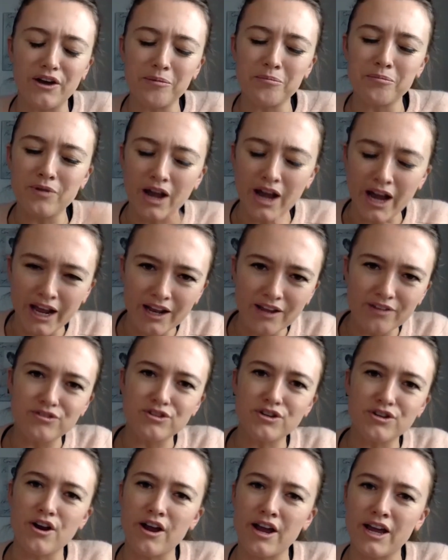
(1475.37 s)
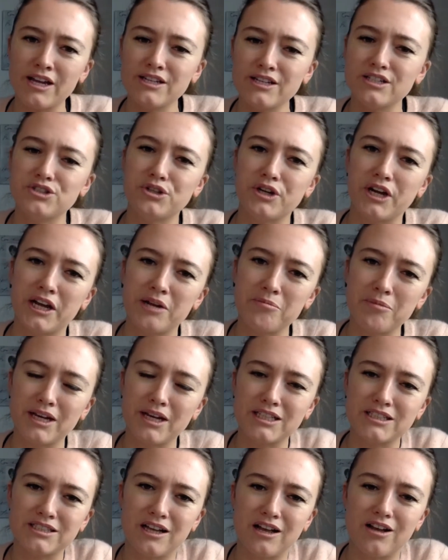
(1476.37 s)
I'm kind of trying to train
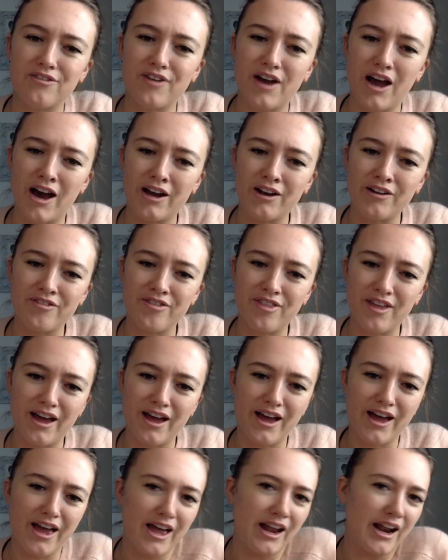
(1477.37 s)
myself out of that.